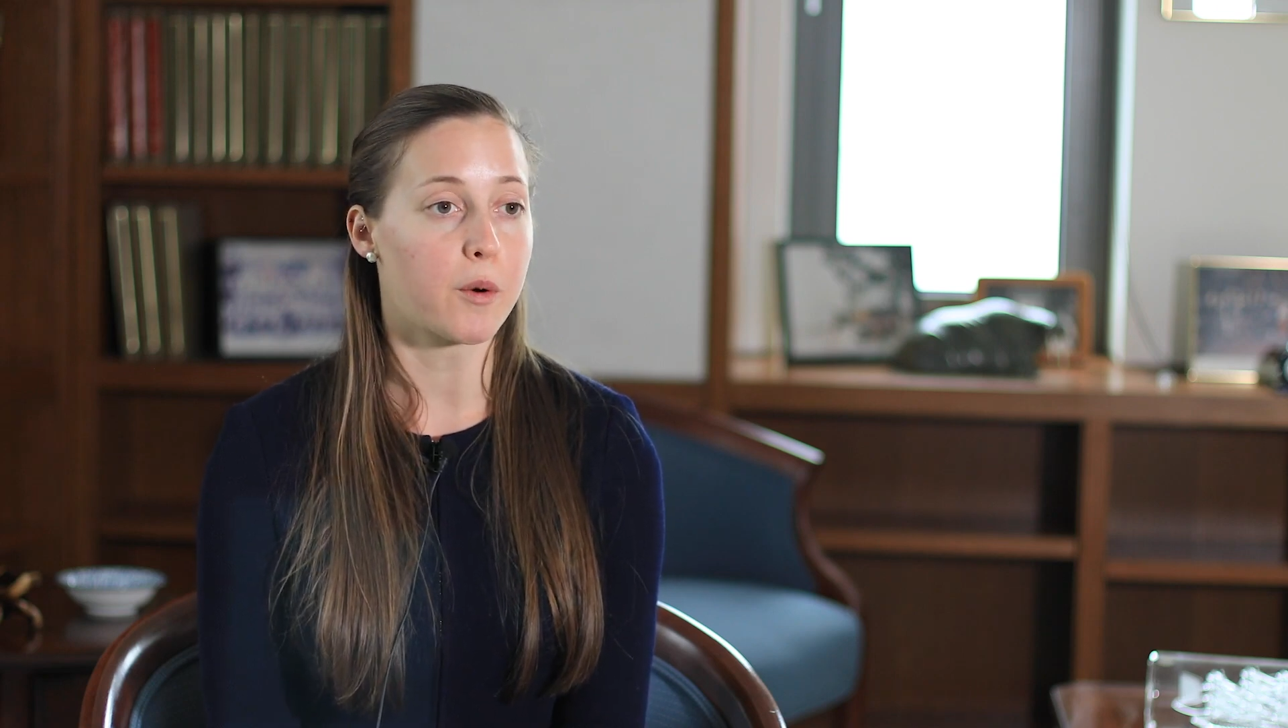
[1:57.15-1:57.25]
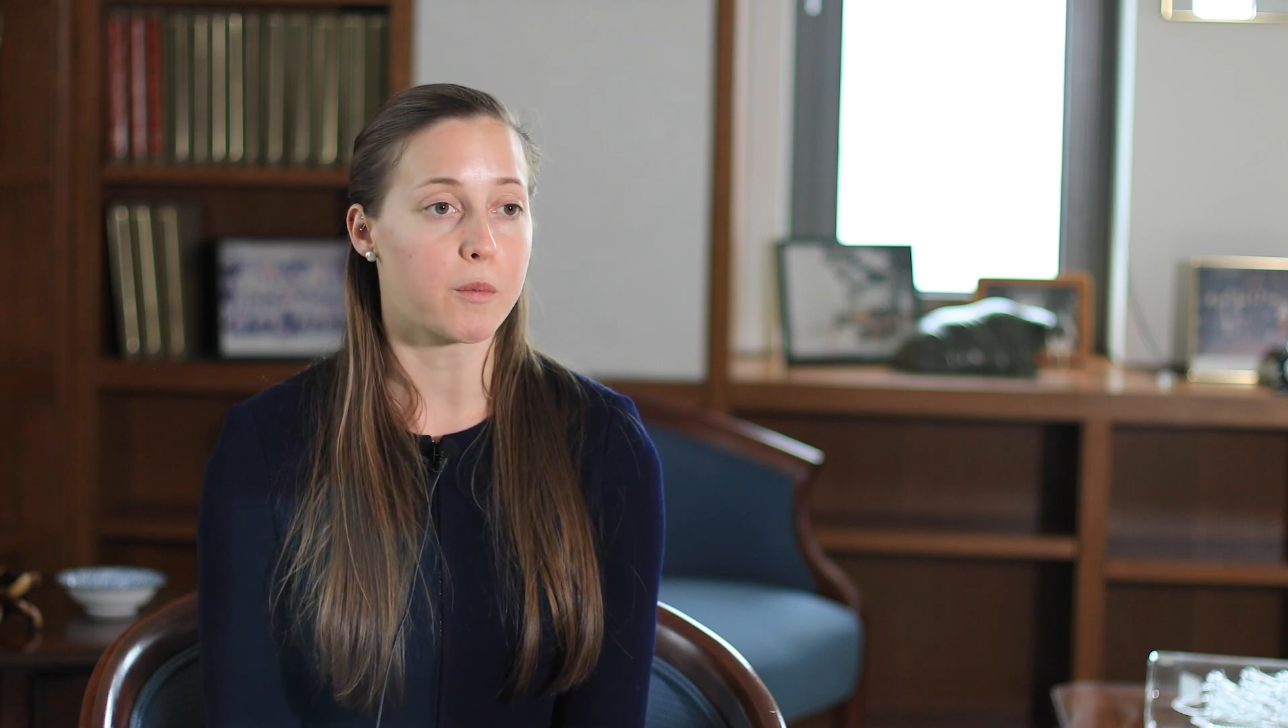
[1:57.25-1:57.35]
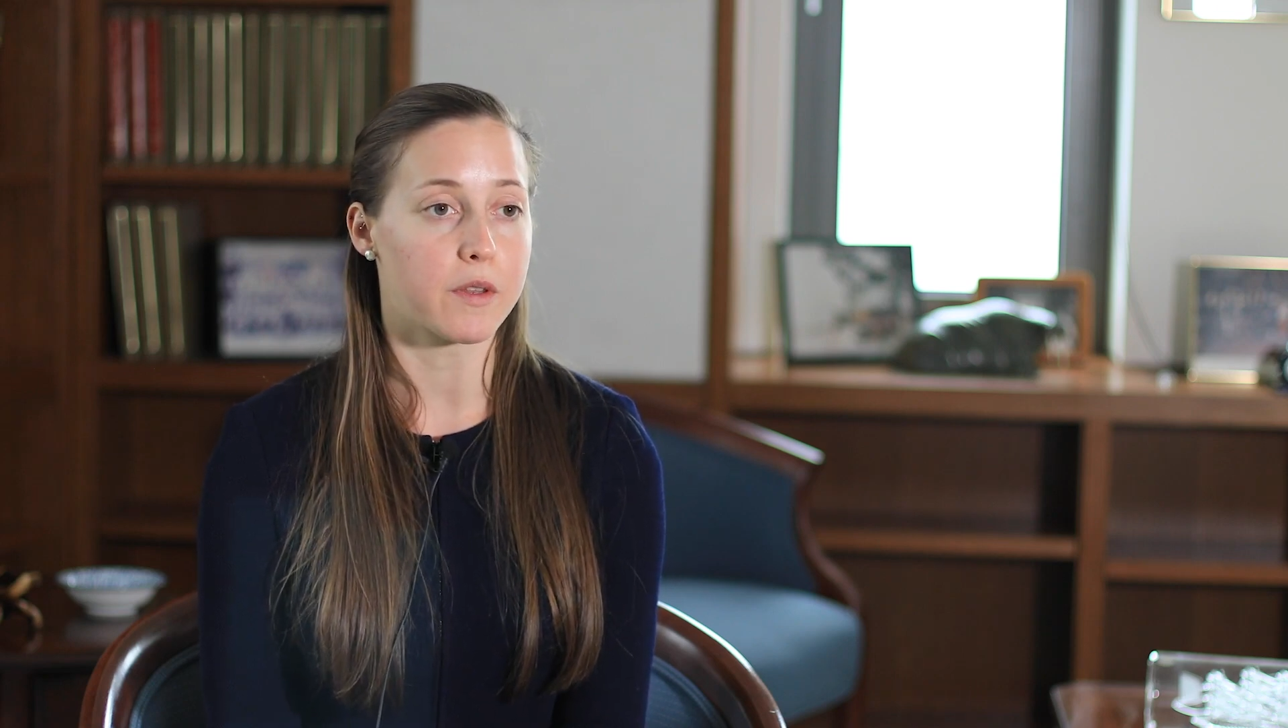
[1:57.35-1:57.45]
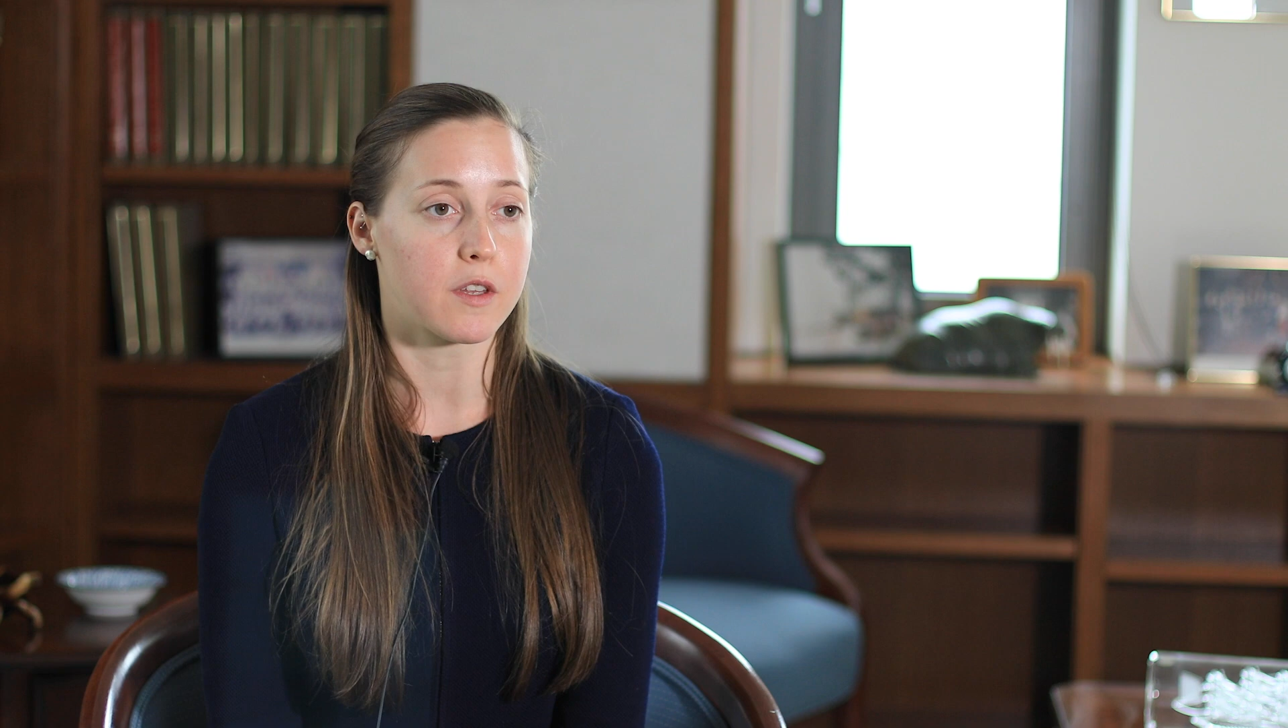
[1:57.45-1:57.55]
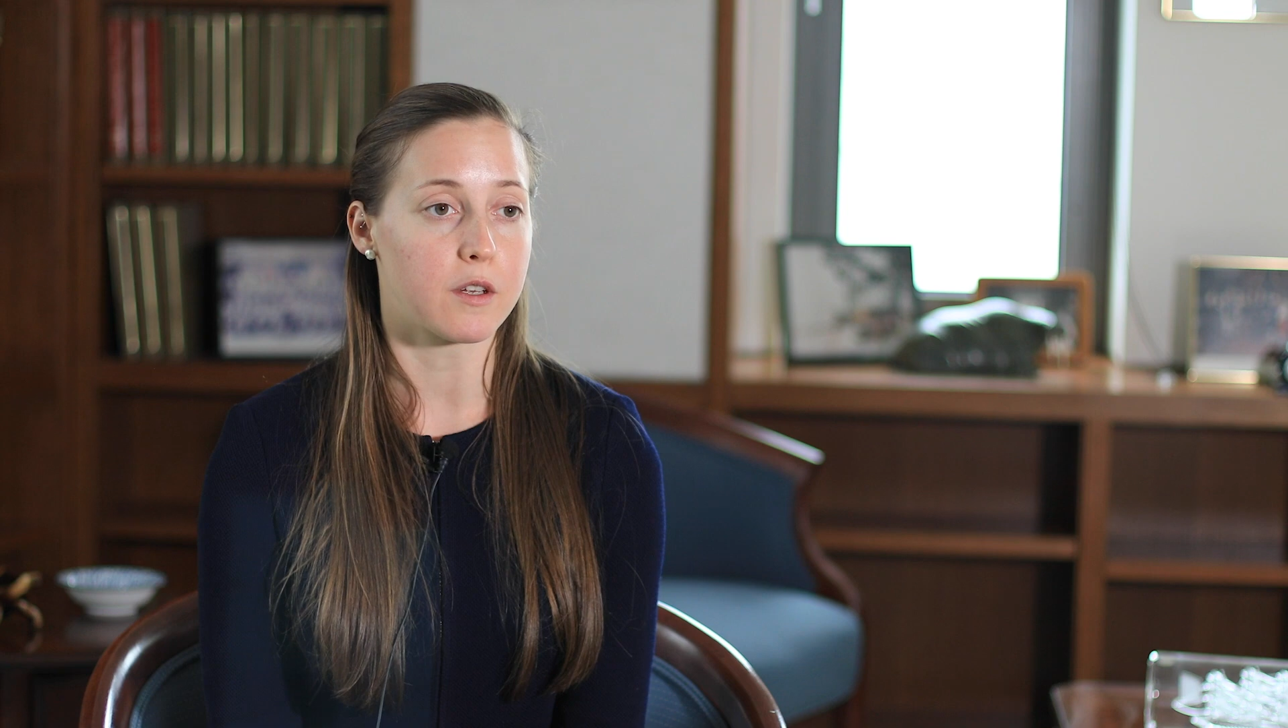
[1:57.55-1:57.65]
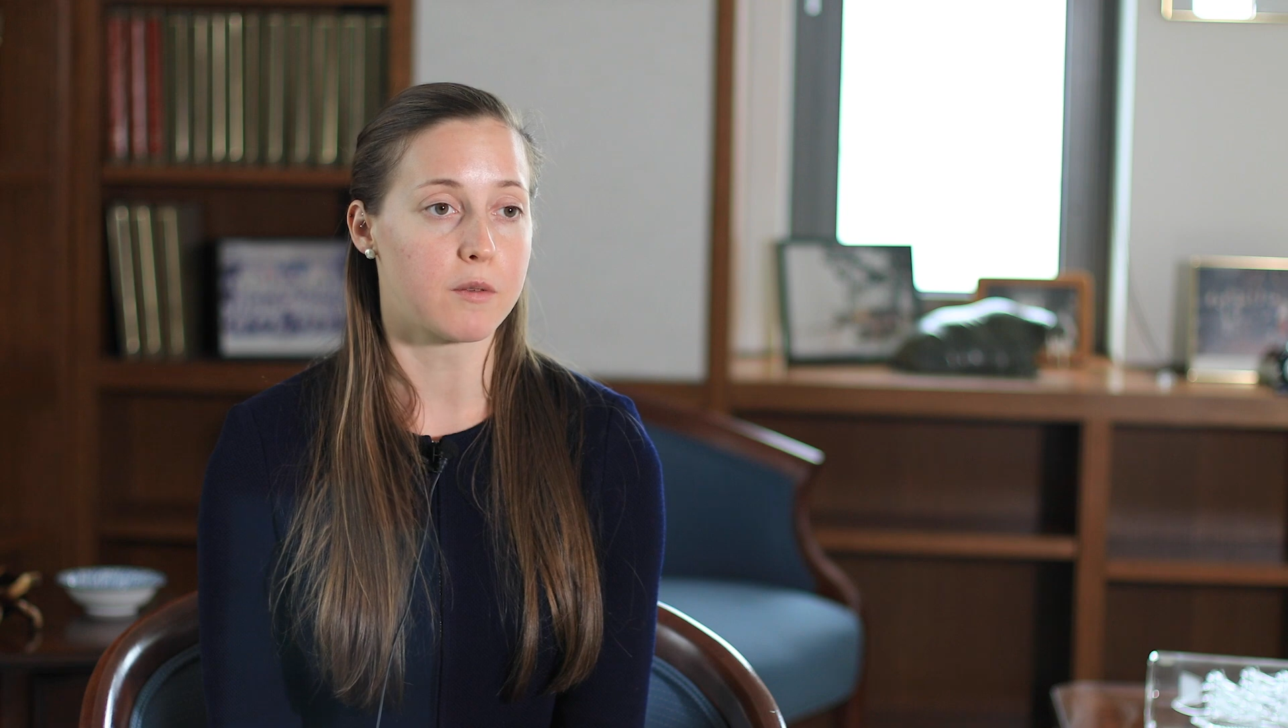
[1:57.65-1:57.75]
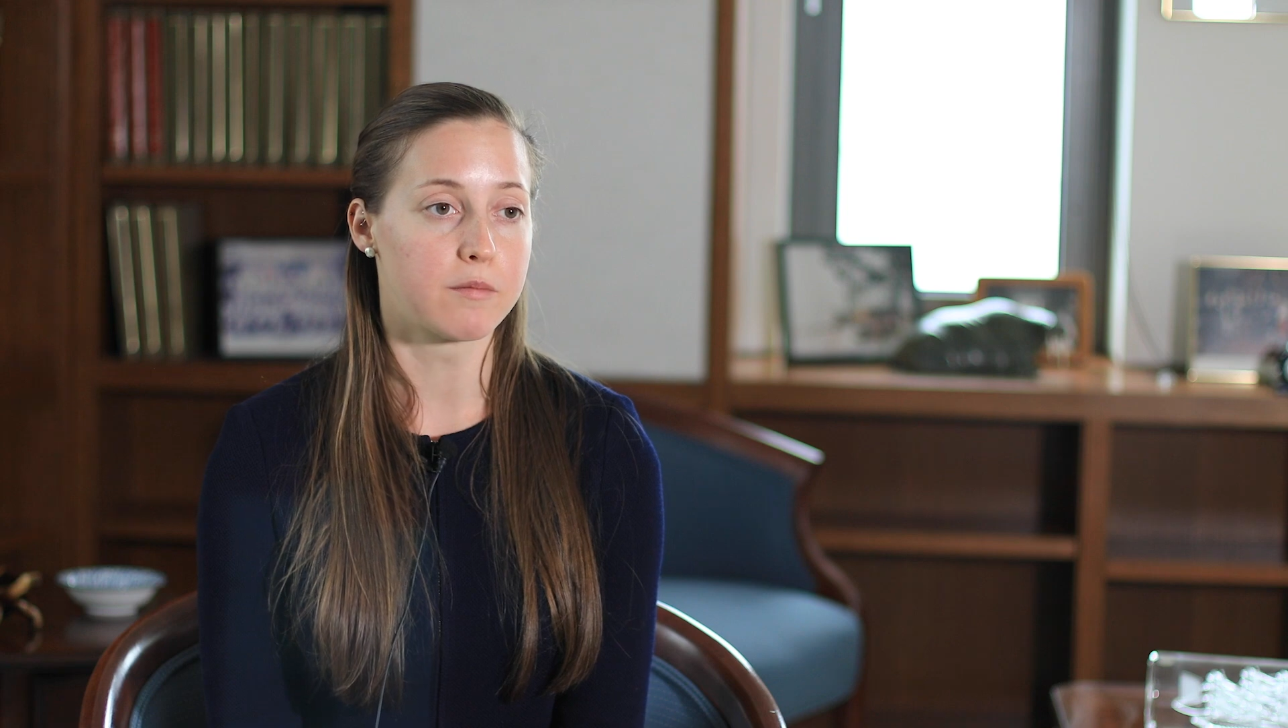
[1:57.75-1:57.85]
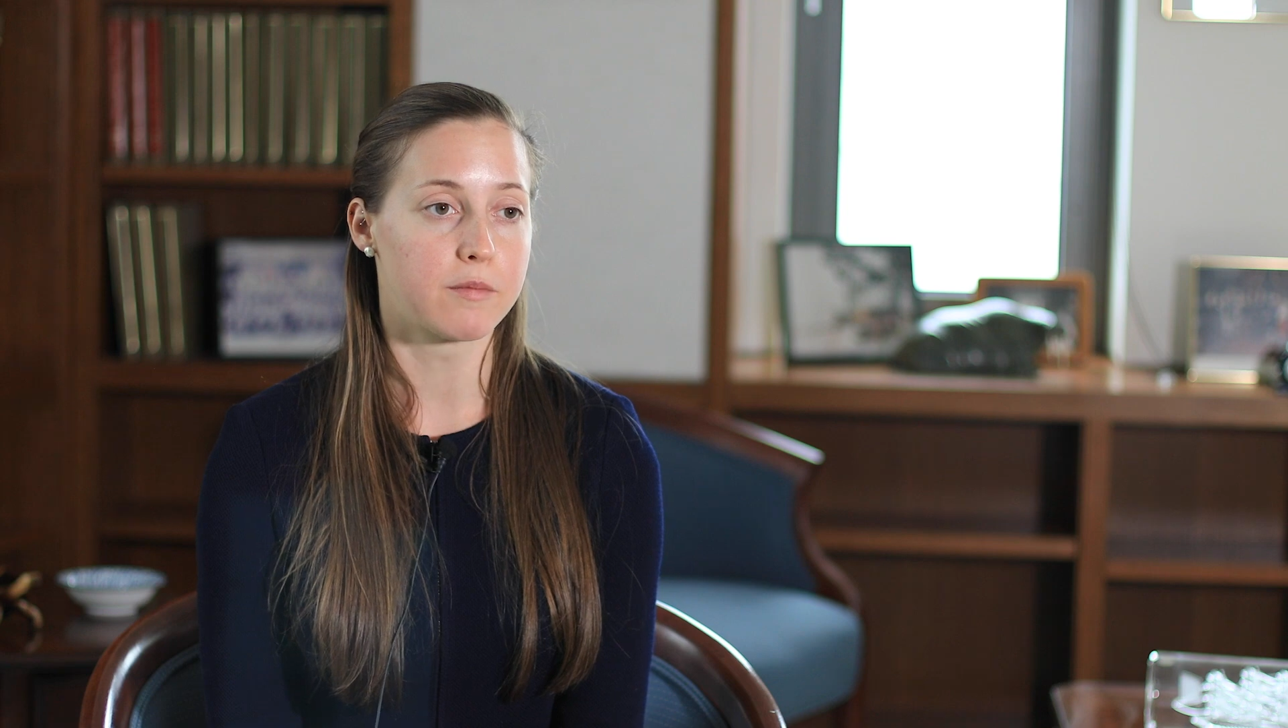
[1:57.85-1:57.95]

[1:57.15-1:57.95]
and what the